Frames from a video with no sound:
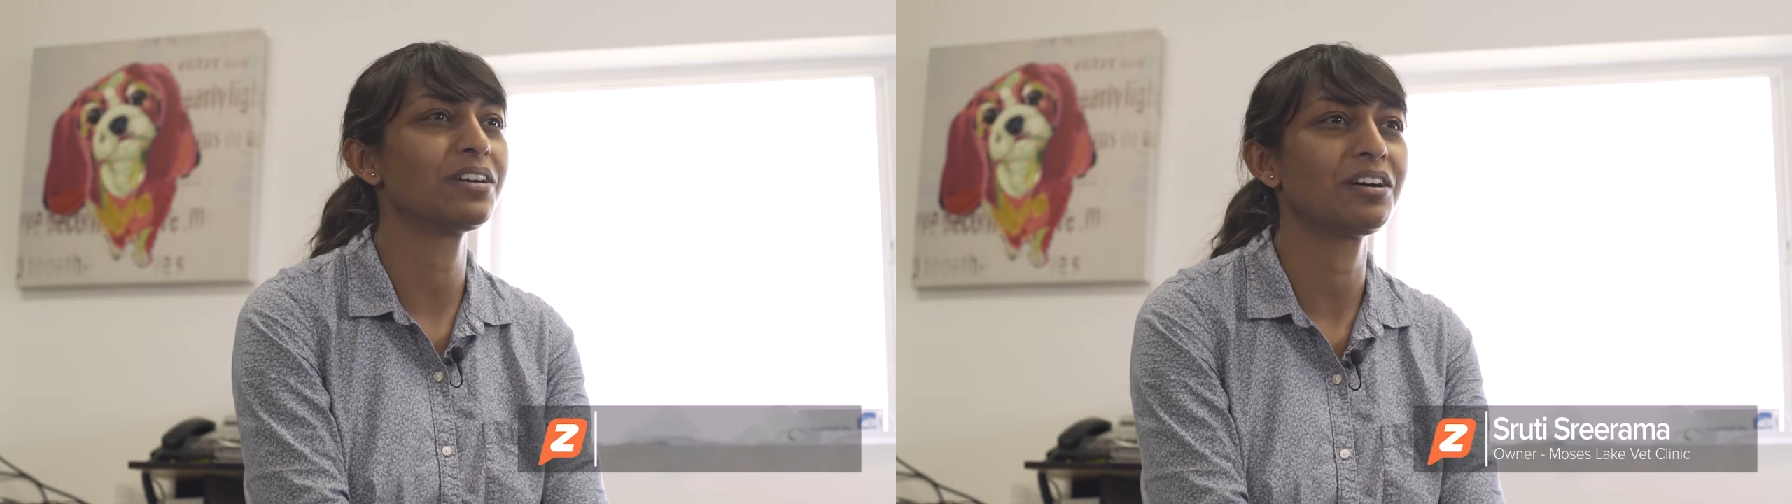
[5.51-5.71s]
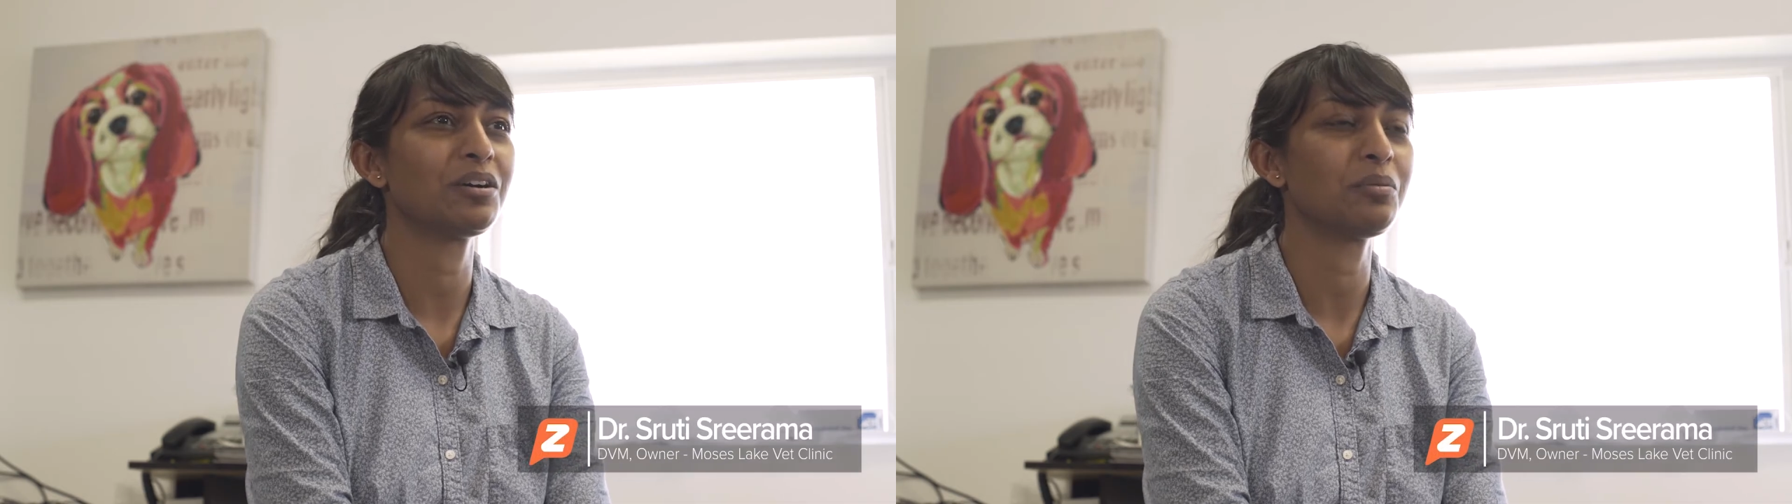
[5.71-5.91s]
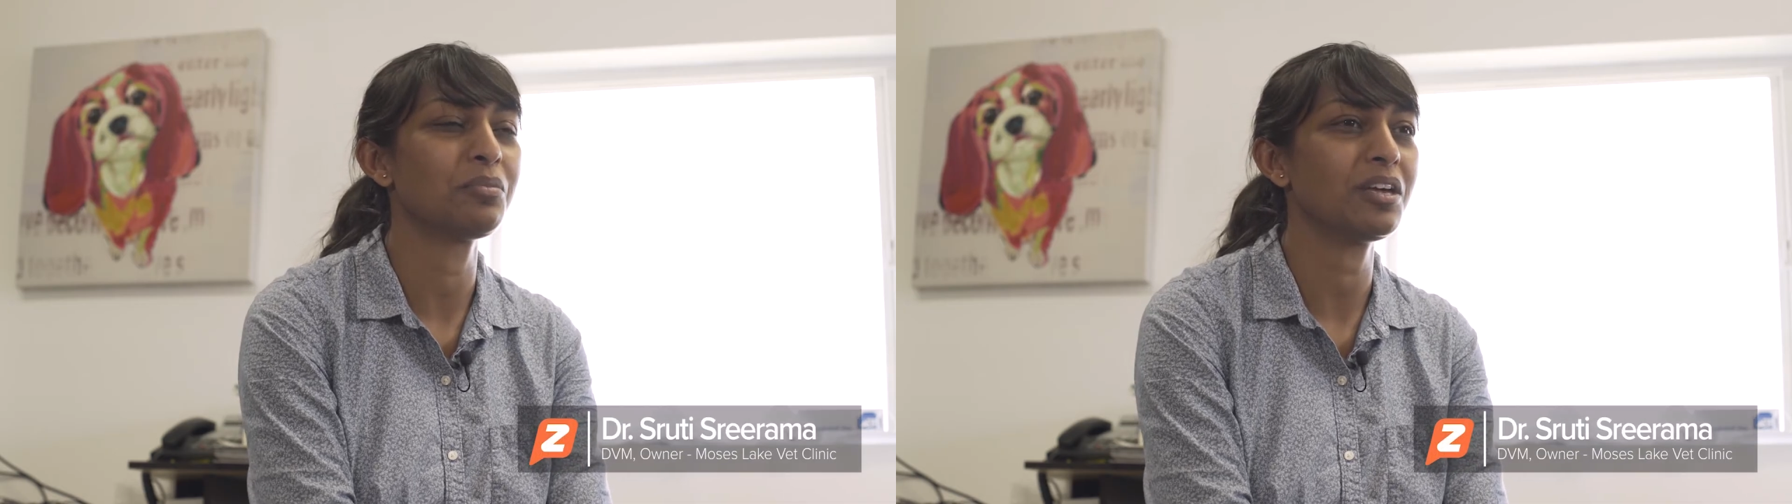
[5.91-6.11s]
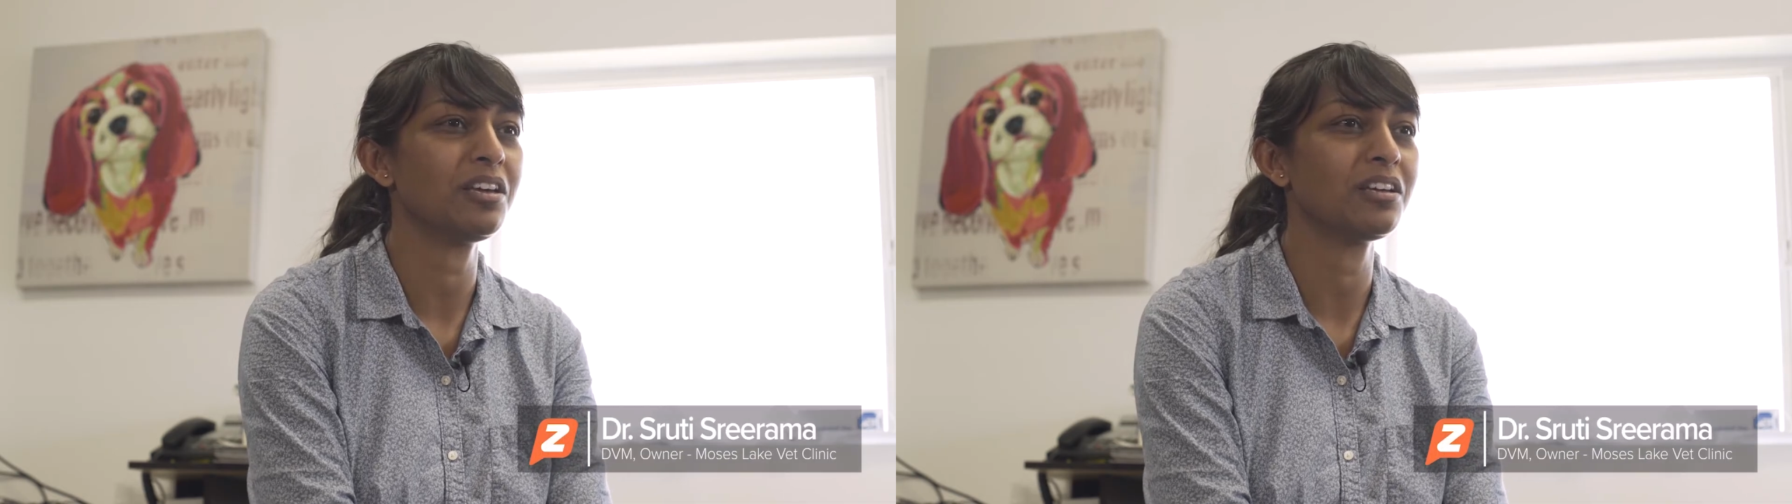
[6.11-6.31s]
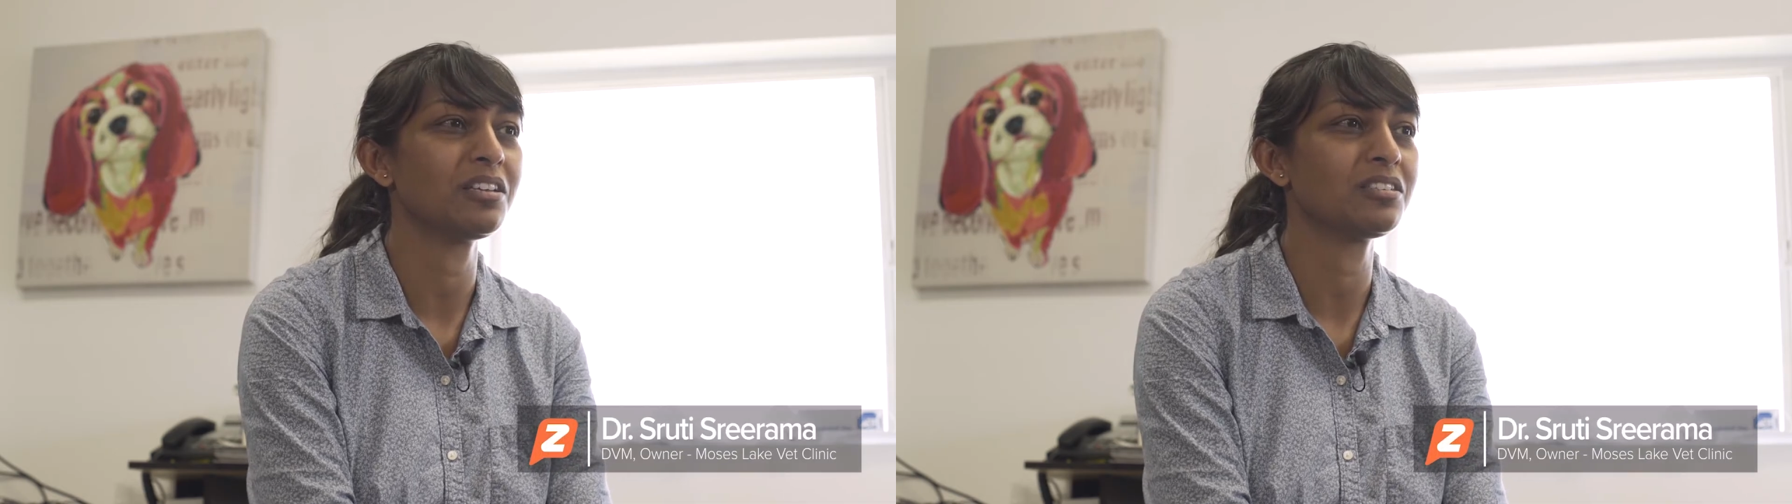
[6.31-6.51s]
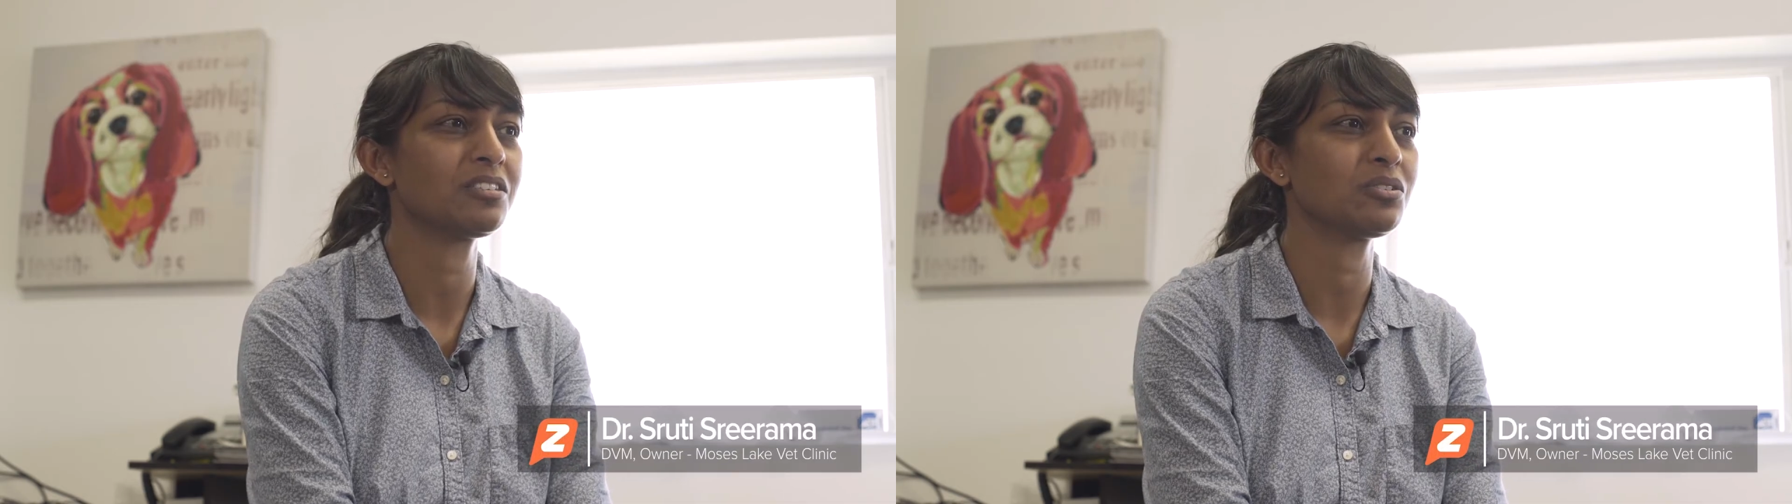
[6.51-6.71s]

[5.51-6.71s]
and